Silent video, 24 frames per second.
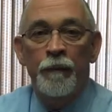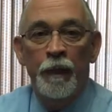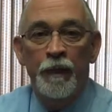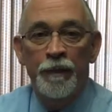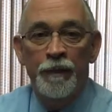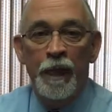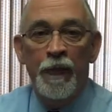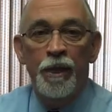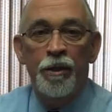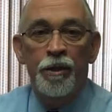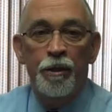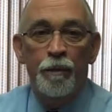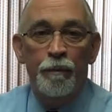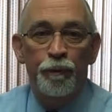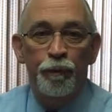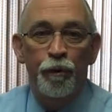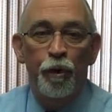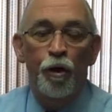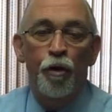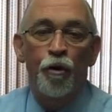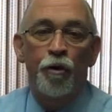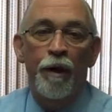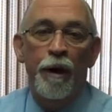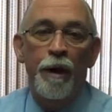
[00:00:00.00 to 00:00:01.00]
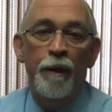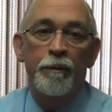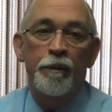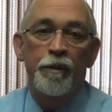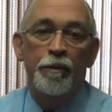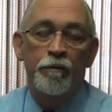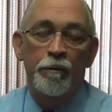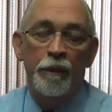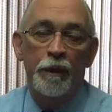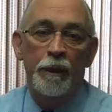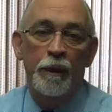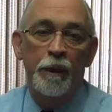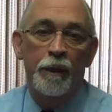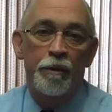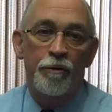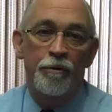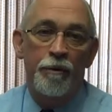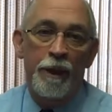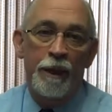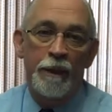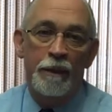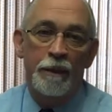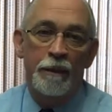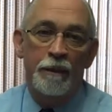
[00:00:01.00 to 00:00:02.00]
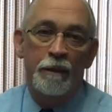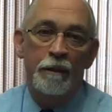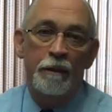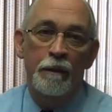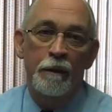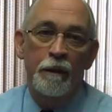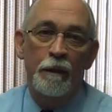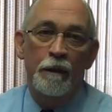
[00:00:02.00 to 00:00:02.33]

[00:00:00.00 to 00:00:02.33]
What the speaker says: It's actually a program to really address